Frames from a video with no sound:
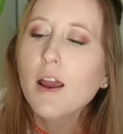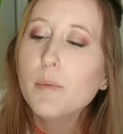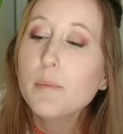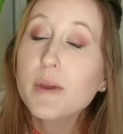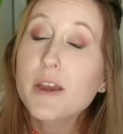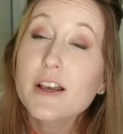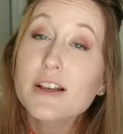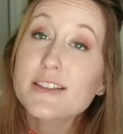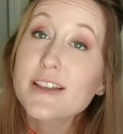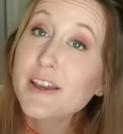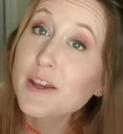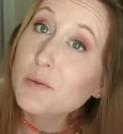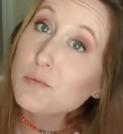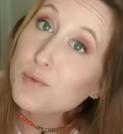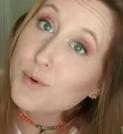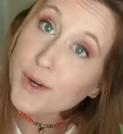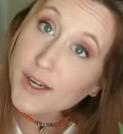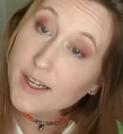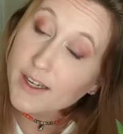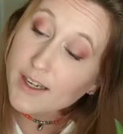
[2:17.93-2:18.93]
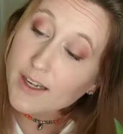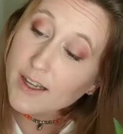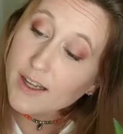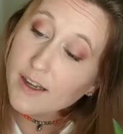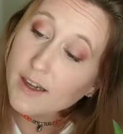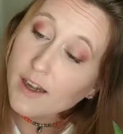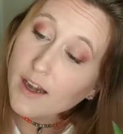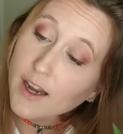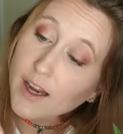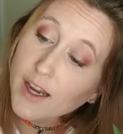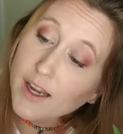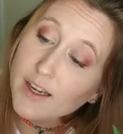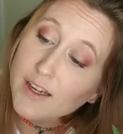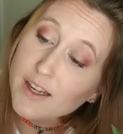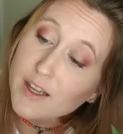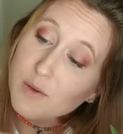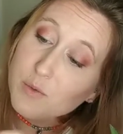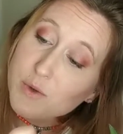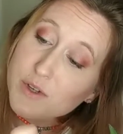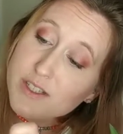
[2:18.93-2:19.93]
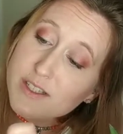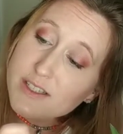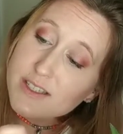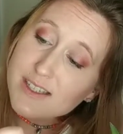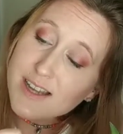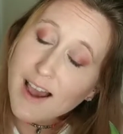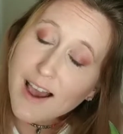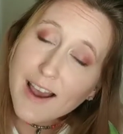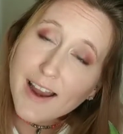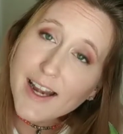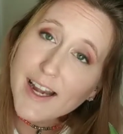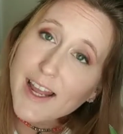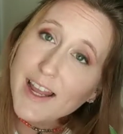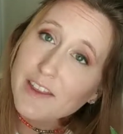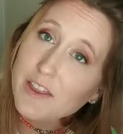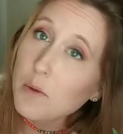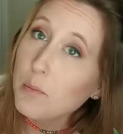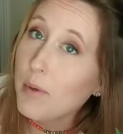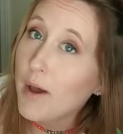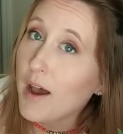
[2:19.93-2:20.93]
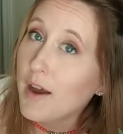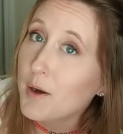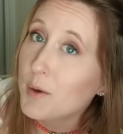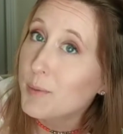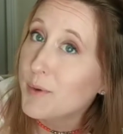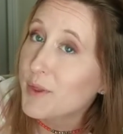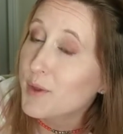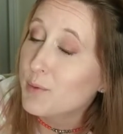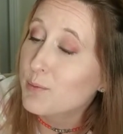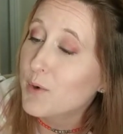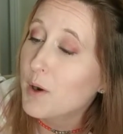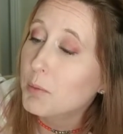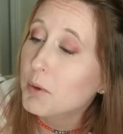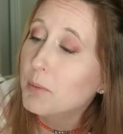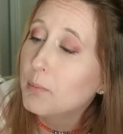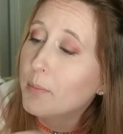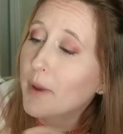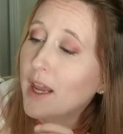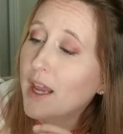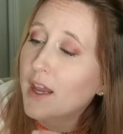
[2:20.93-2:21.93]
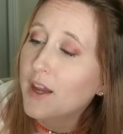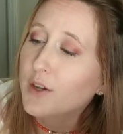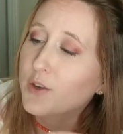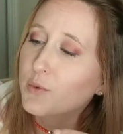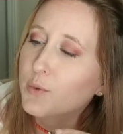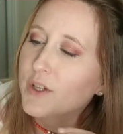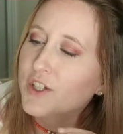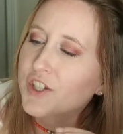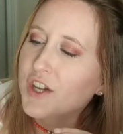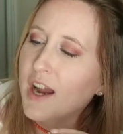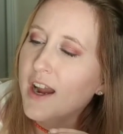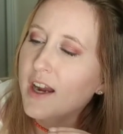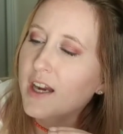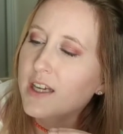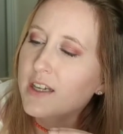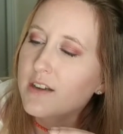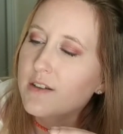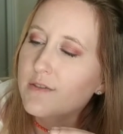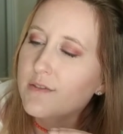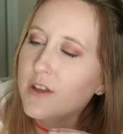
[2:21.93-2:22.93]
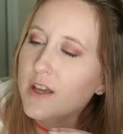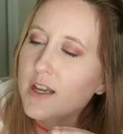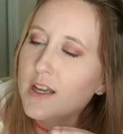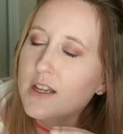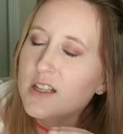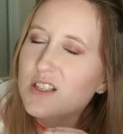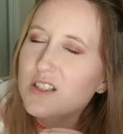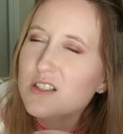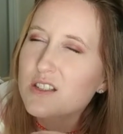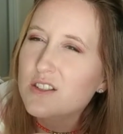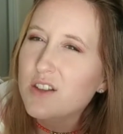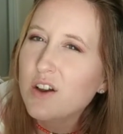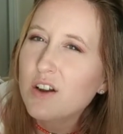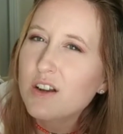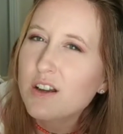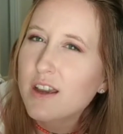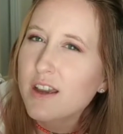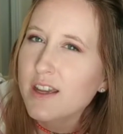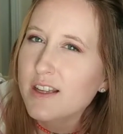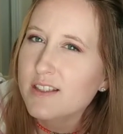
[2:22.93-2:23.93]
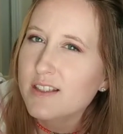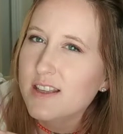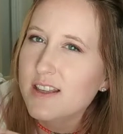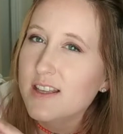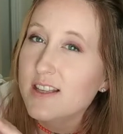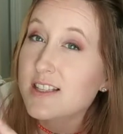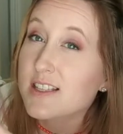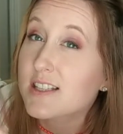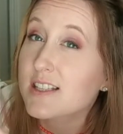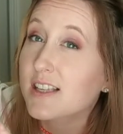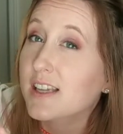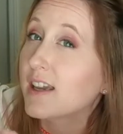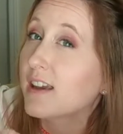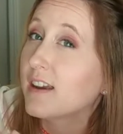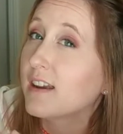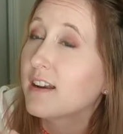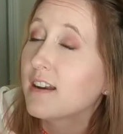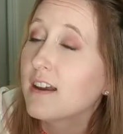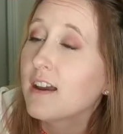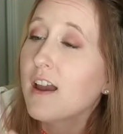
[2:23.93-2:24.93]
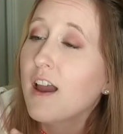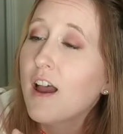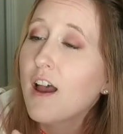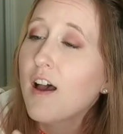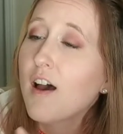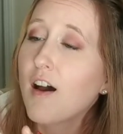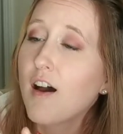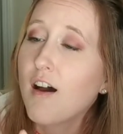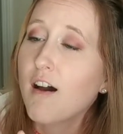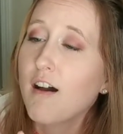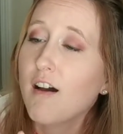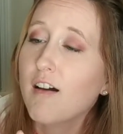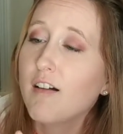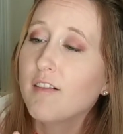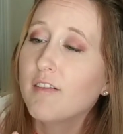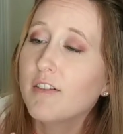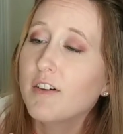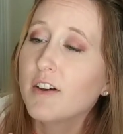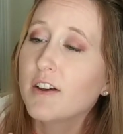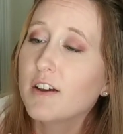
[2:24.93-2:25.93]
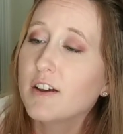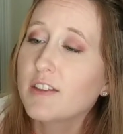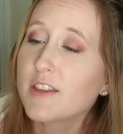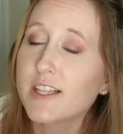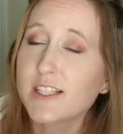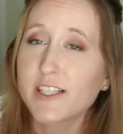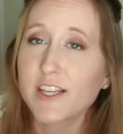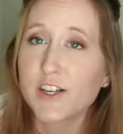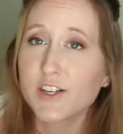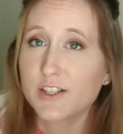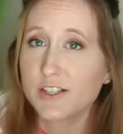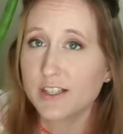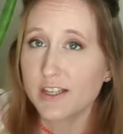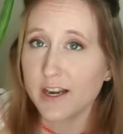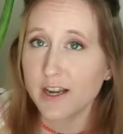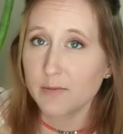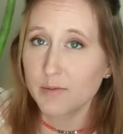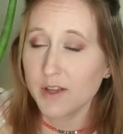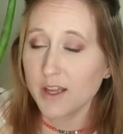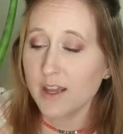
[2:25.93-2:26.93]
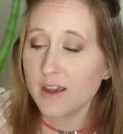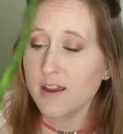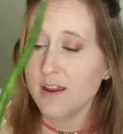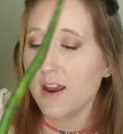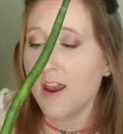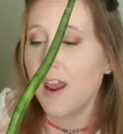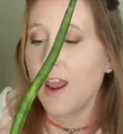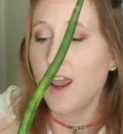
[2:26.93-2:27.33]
because I unbraided it, and it was tied at the bottom with a rubber band, which kind of like sunk into the skin of this here snake plant.